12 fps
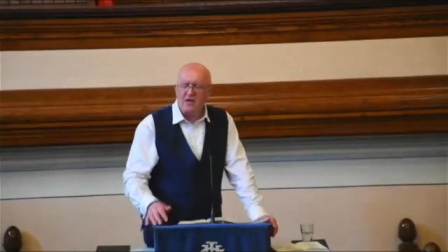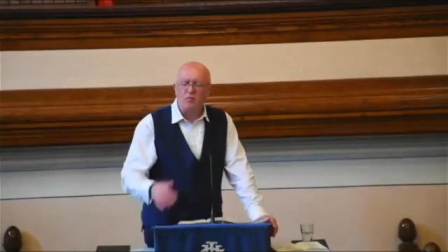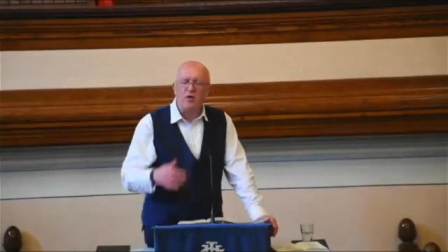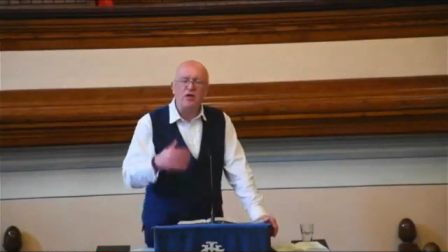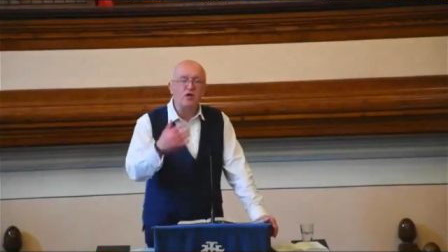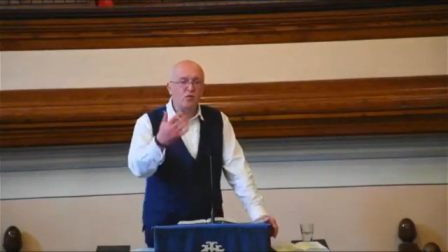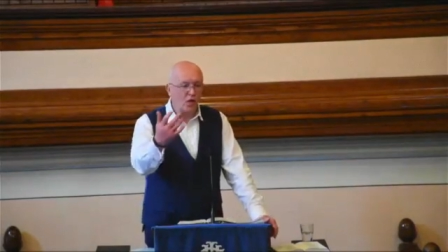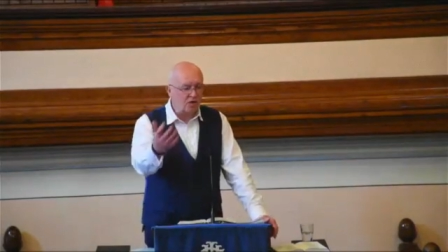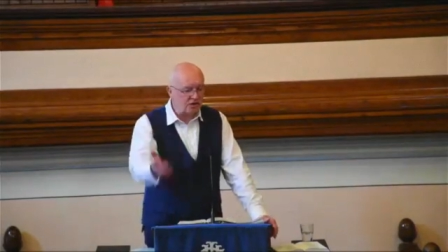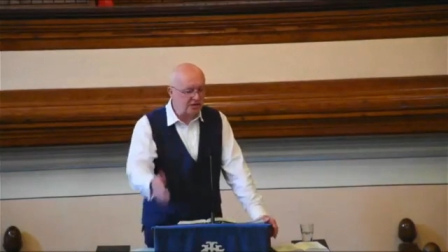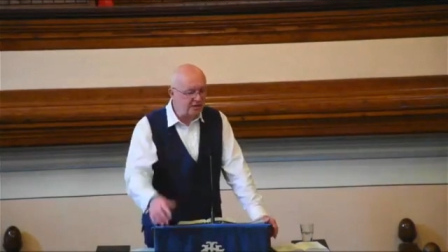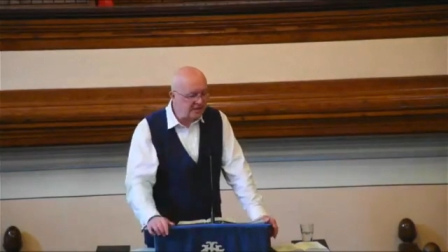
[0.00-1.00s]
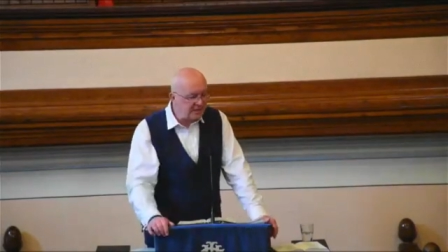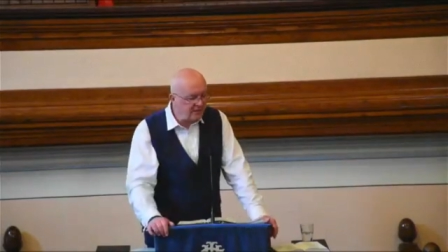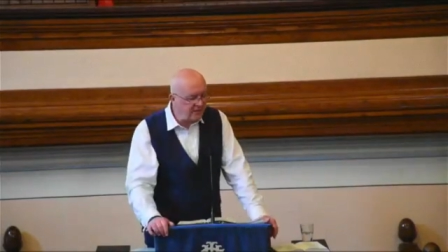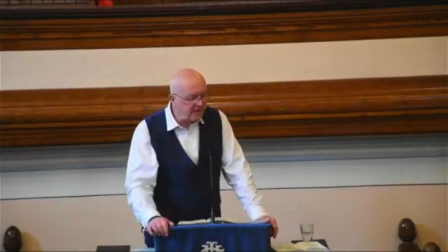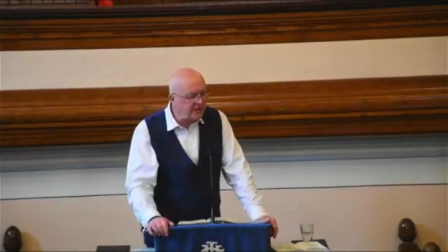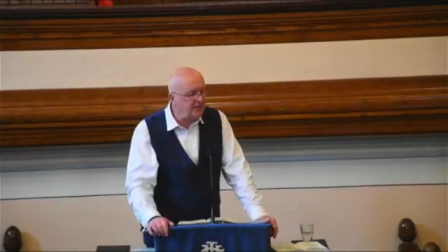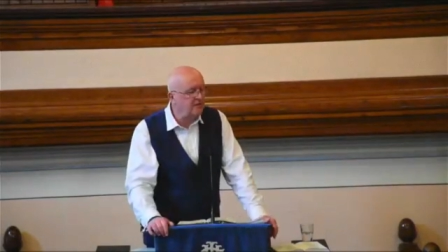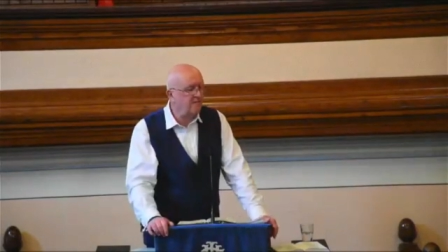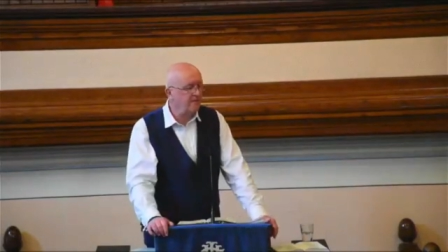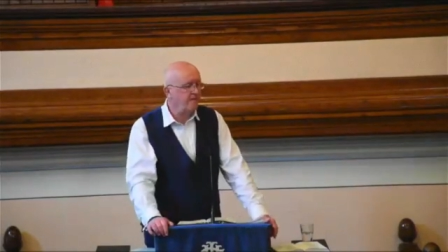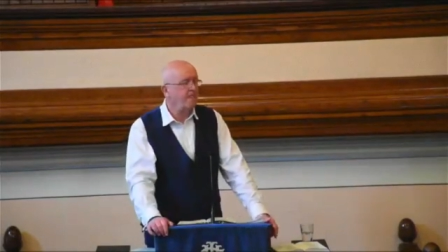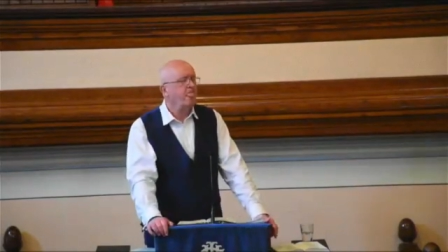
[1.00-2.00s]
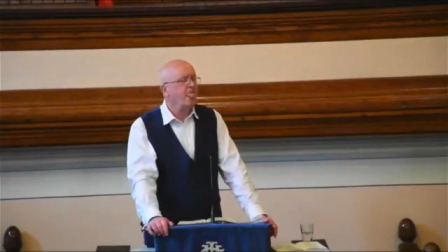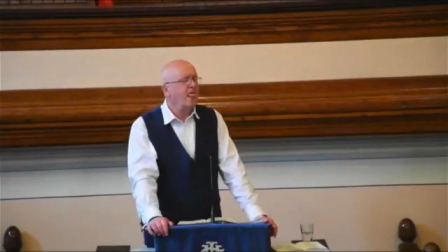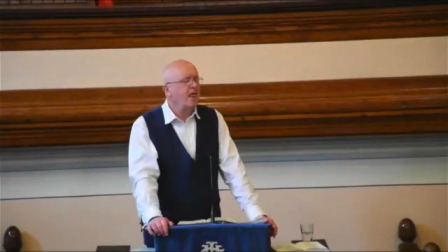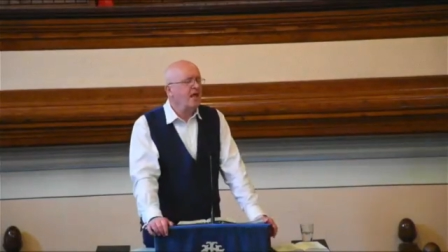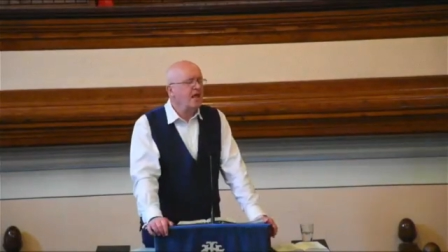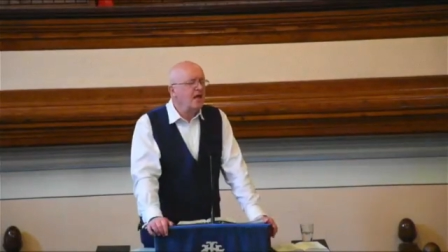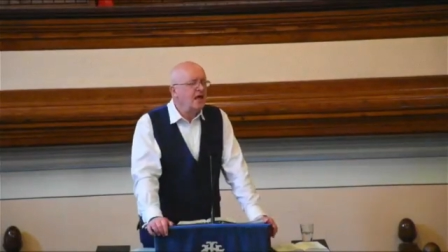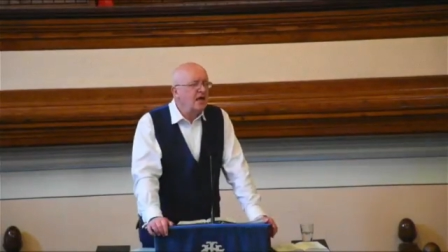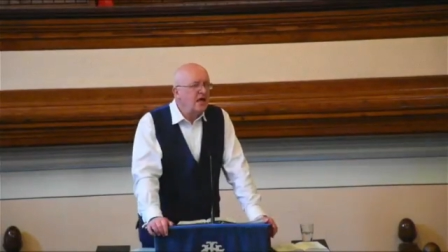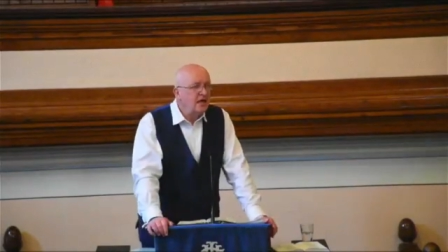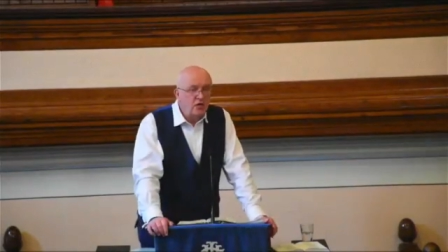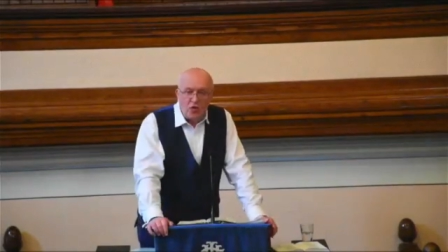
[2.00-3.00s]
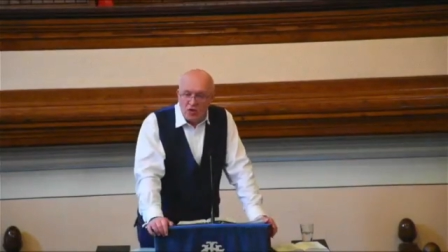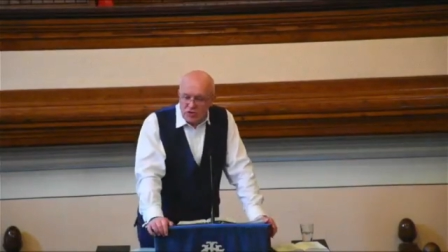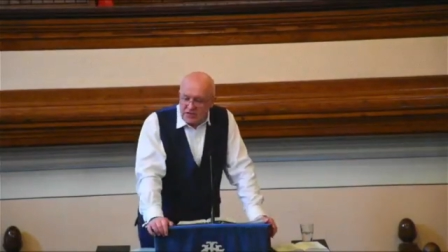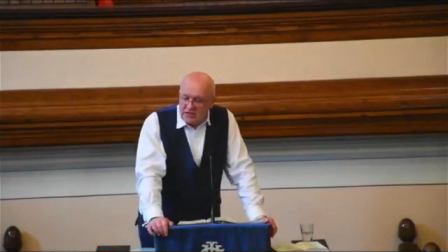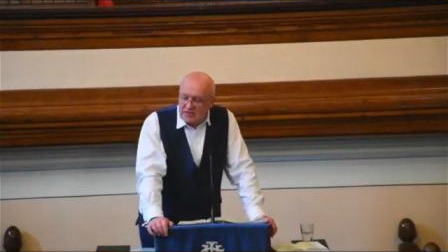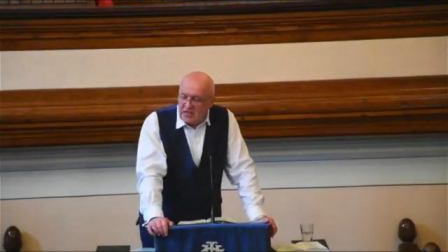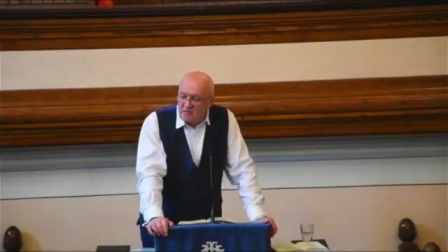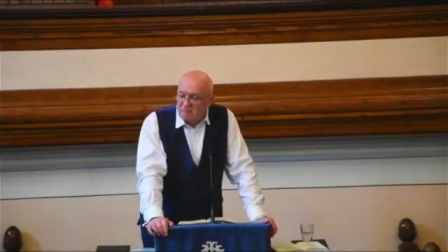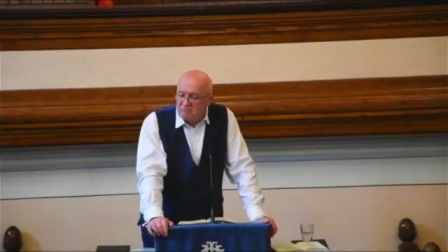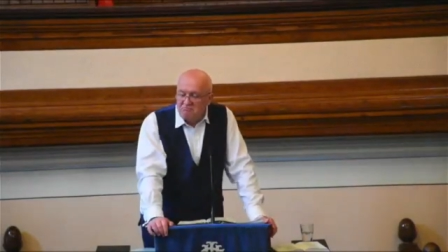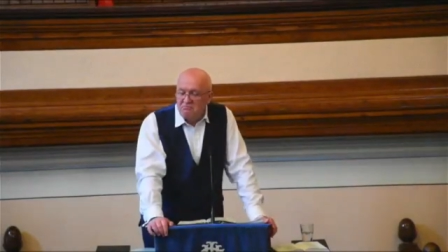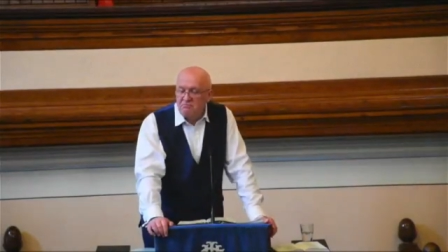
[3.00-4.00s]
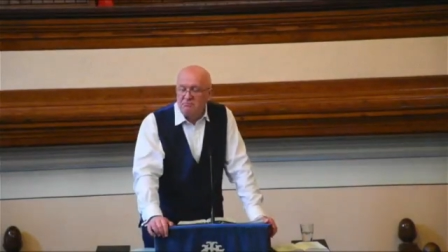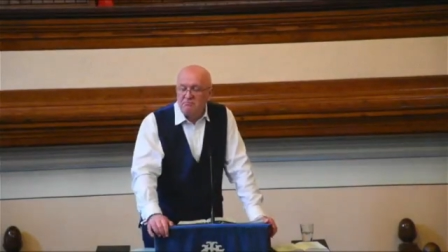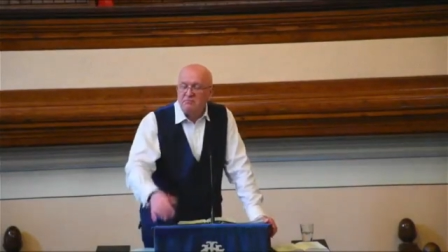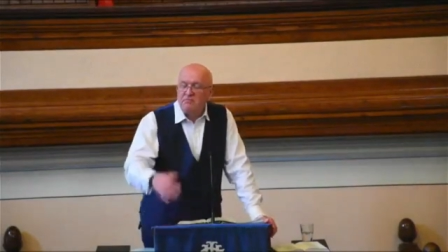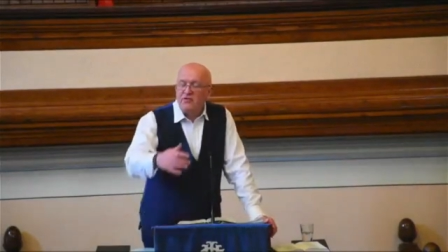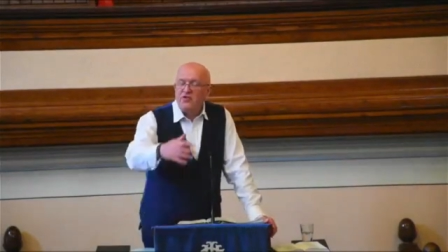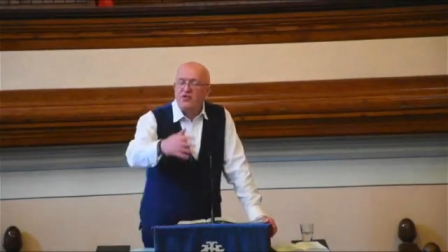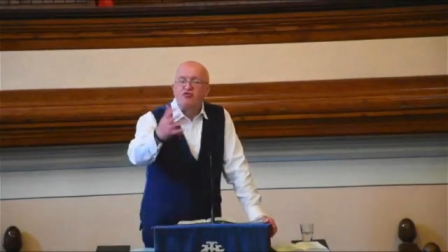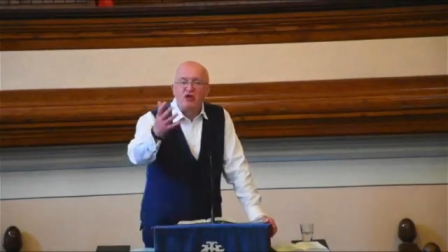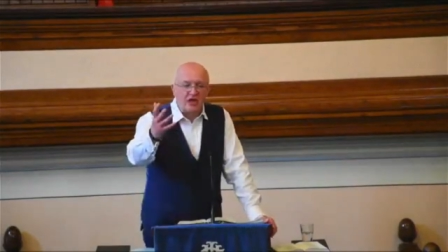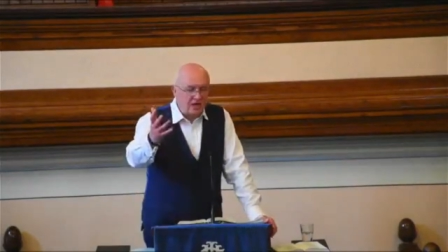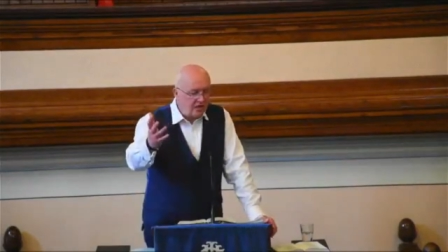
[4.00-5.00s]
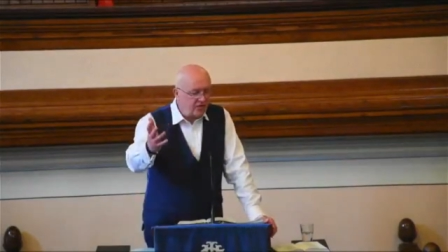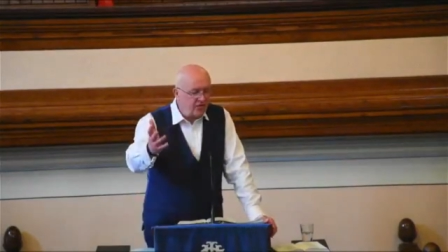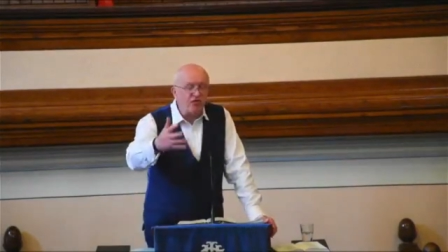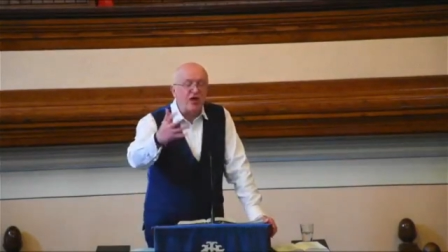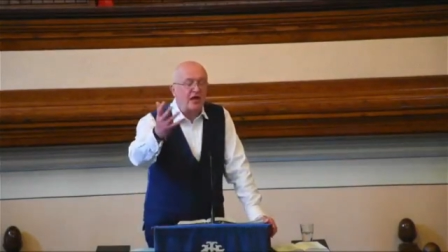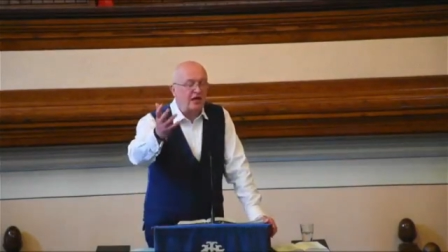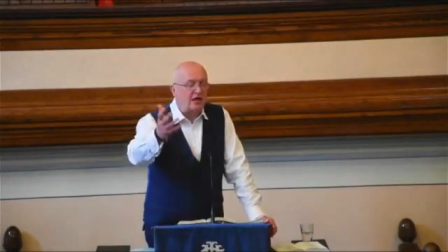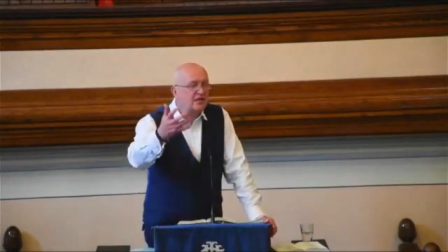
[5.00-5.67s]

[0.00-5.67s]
When you're watching TV and you're watching some thrill thriller, let's